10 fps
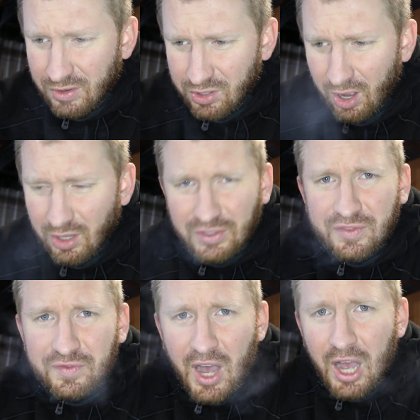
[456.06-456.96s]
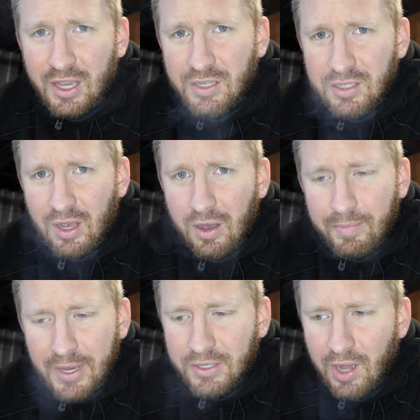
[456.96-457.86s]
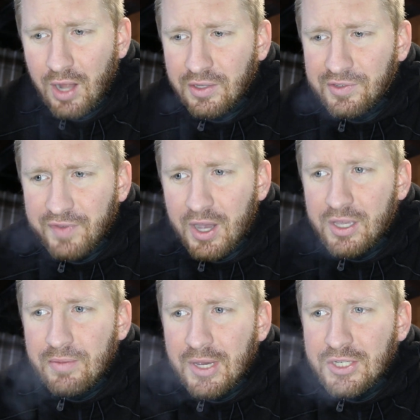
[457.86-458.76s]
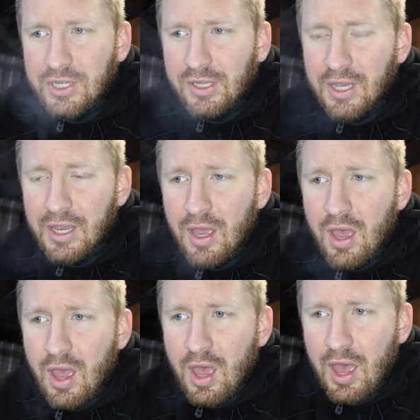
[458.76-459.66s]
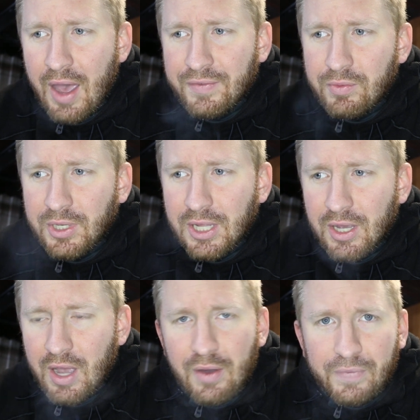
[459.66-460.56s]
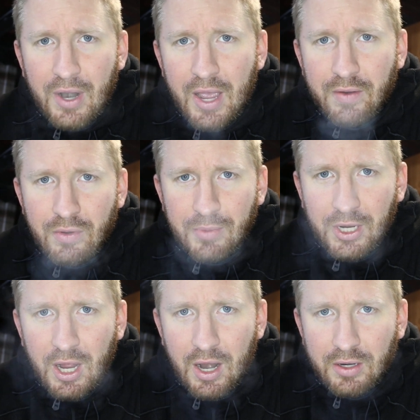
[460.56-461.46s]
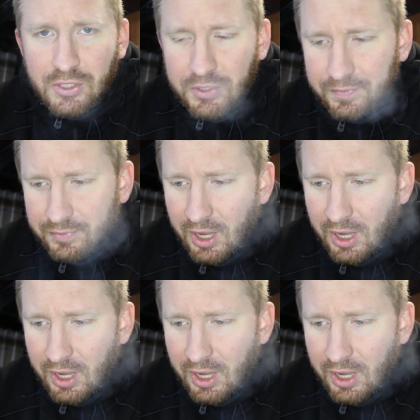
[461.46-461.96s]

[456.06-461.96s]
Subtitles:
tall as fuck. So being tall as fuck, you basically have to really look out for headroom in cars.